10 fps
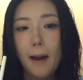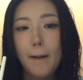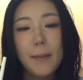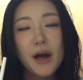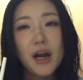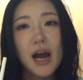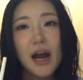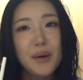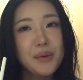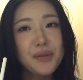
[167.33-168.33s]
But
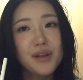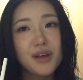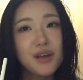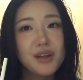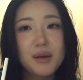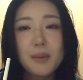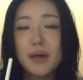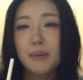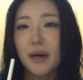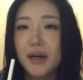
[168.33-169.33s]
I don't think
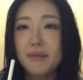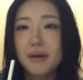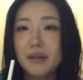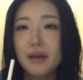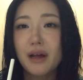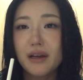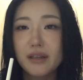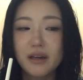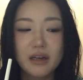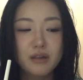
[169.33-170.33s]
my body really likes it.